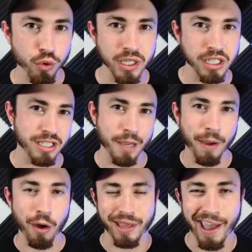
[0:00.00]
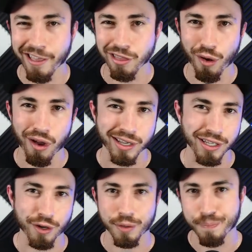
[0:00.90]
He just came out with a headlock. You
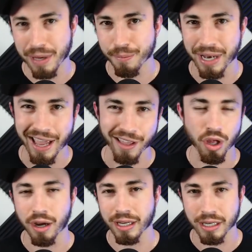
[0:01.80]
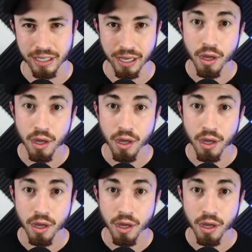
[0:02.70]
know, he pinned him in a headlock." Anything.